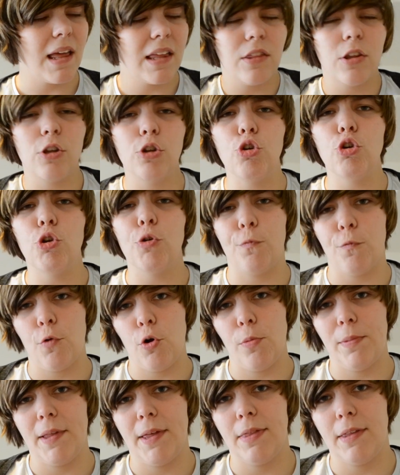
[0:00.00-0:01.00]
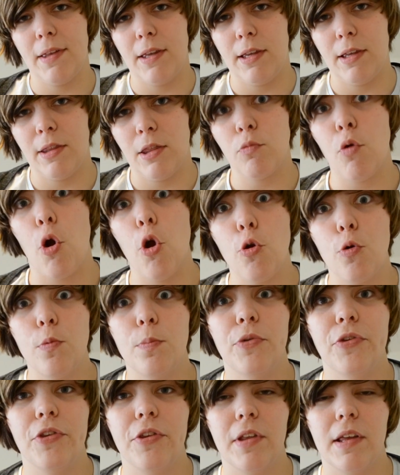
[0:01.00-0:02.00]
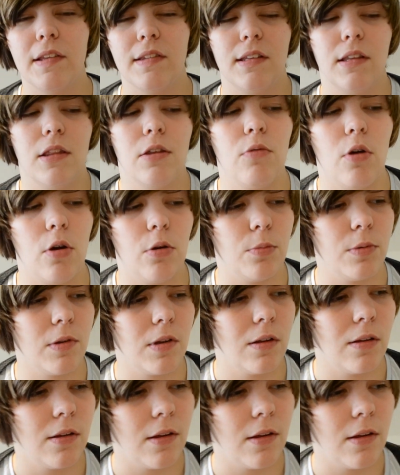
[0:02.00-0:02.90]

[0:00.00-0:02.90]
the uniform, like the robes. That's not the robes.